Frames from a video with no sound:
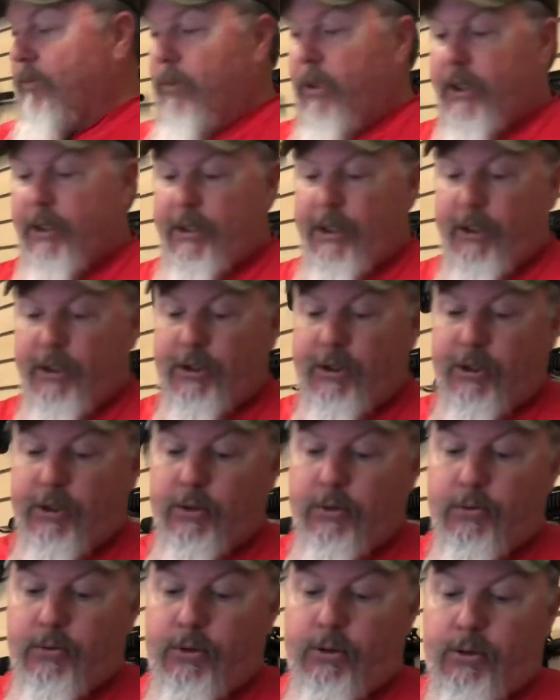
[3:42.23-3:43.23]

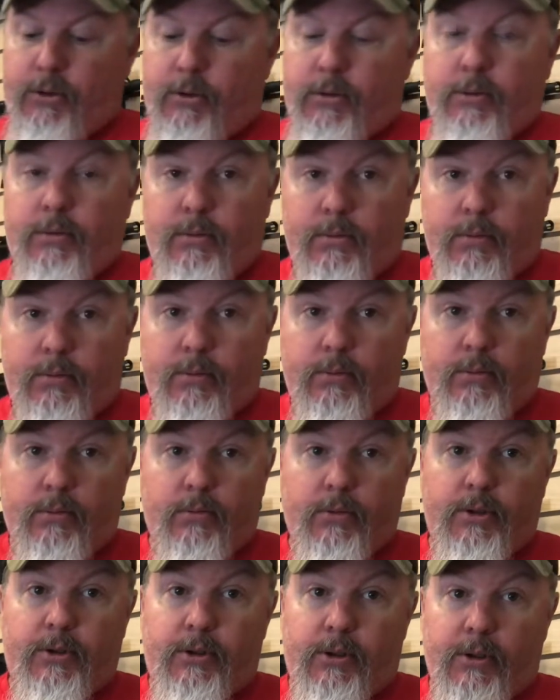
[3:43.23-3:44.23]
tissues,
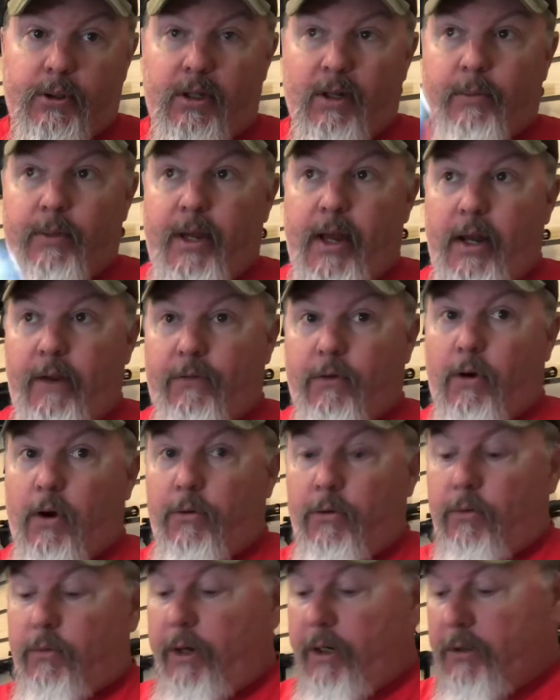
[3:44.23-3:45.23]
which can come in handy for
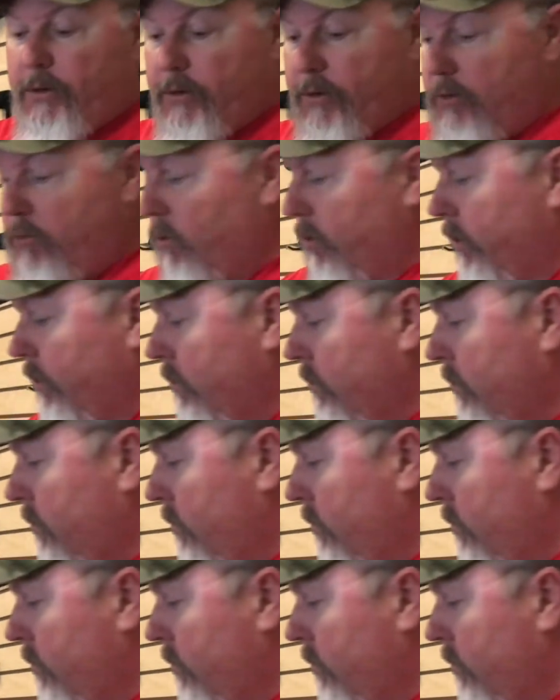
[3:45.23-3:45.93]
other reasons as well.